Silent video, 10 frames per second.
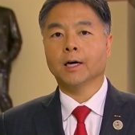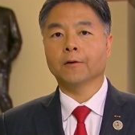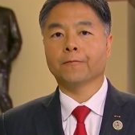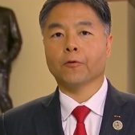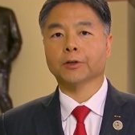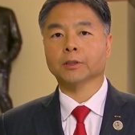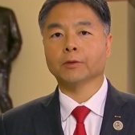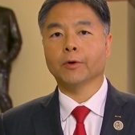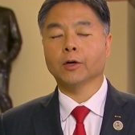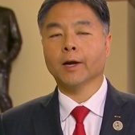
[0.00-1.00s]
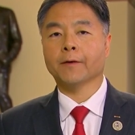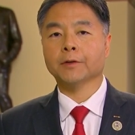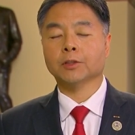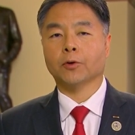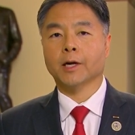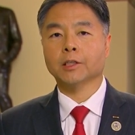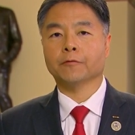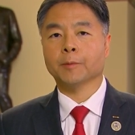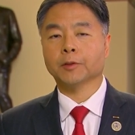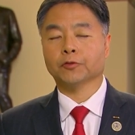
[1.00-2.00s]
Unfortunately, we don't have a strategy
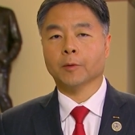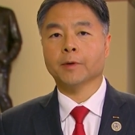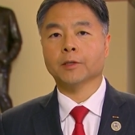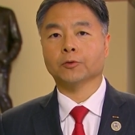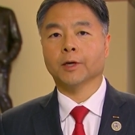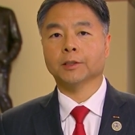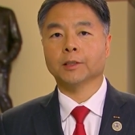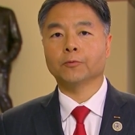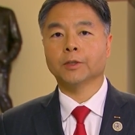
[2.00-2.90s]
from the Trump administration.